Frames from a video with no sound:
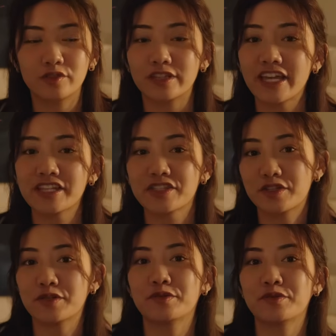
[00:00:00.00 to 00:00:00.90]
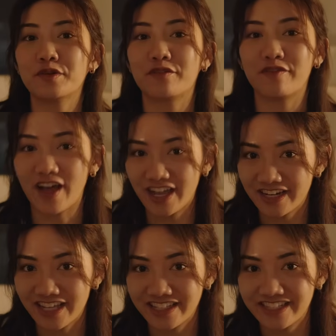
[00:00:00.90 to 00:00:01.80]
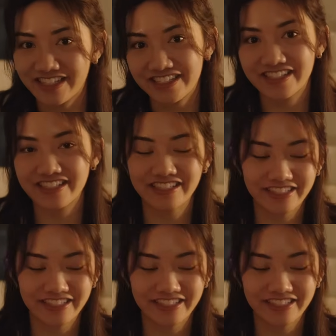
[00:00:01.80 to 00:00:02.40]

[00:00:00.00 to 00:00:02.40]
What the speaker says: relate to finances.